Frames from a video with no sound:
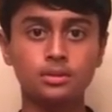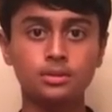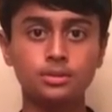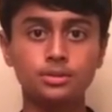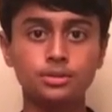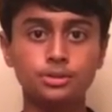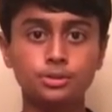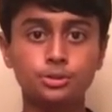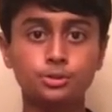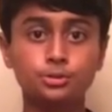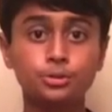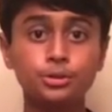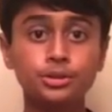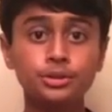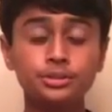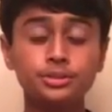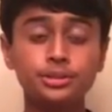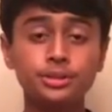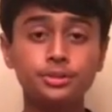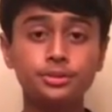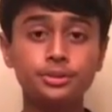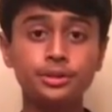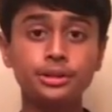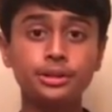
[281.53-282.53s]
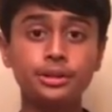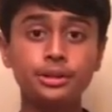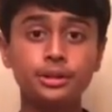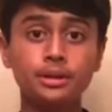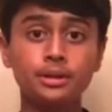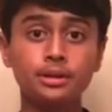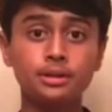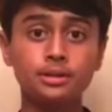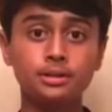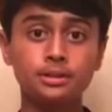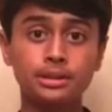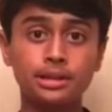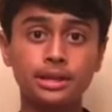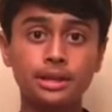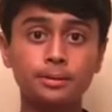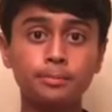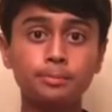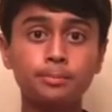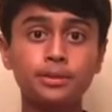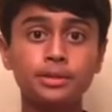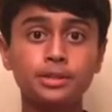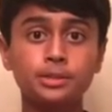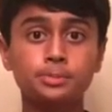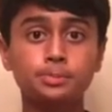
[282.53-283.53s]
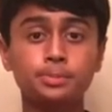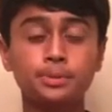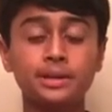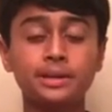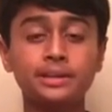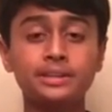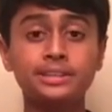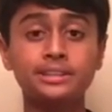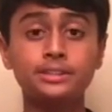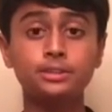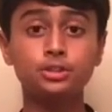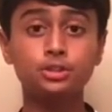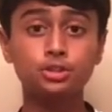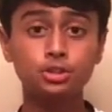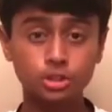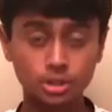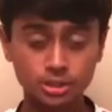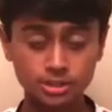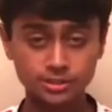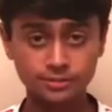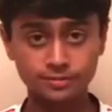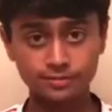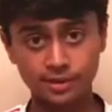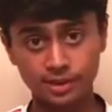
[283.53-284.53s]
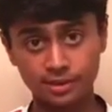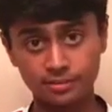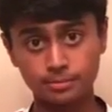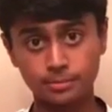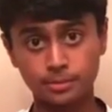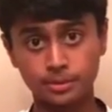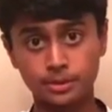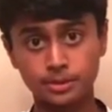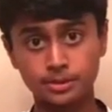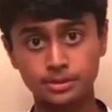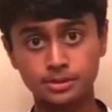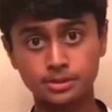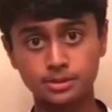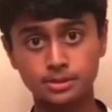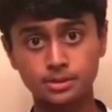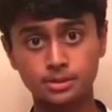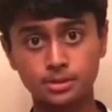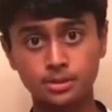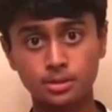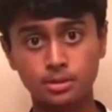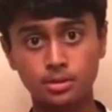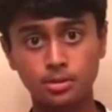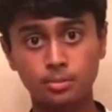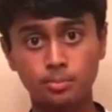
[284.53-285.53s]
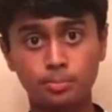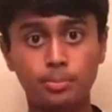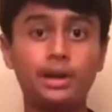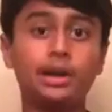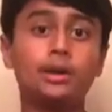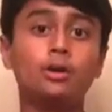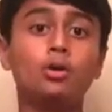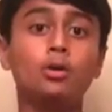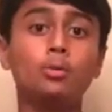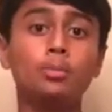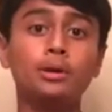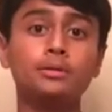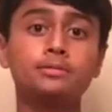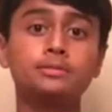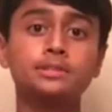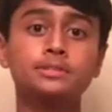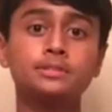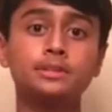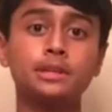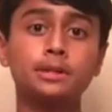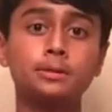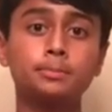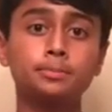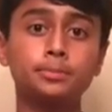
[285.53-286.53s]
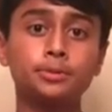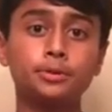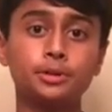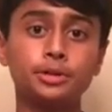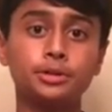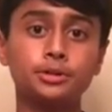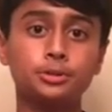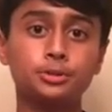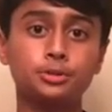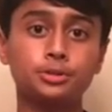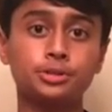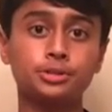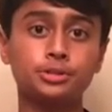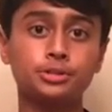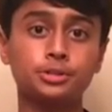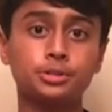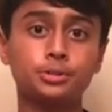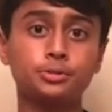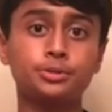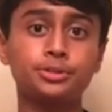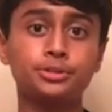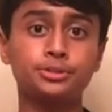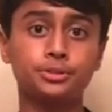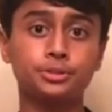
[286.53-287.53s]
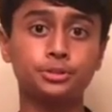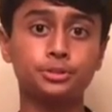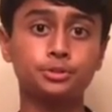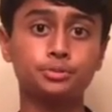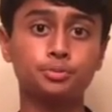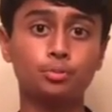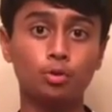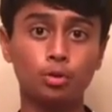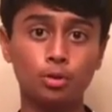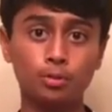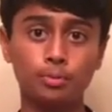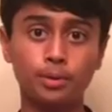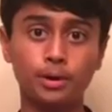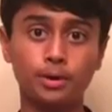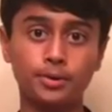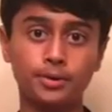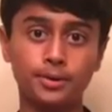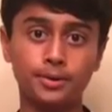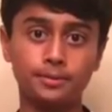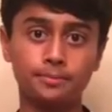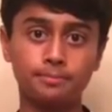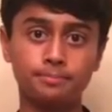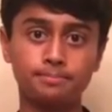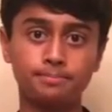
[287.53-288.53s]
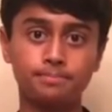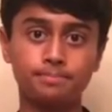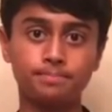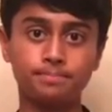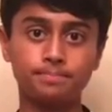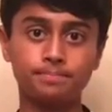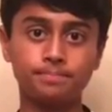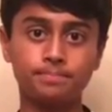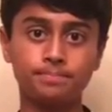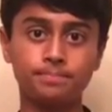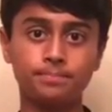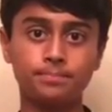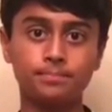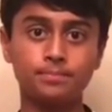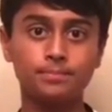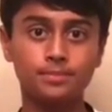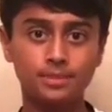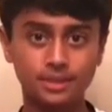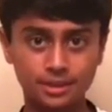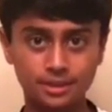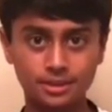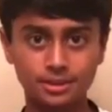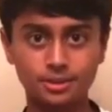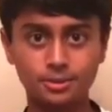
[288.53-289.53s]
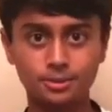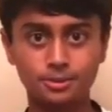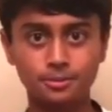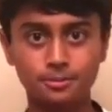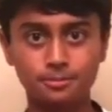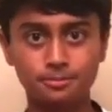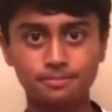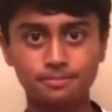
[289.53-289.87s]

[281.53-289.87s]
String theory can't be explained in just 5 minutes, but I hope I've developed your interest to research more about it. Thank you.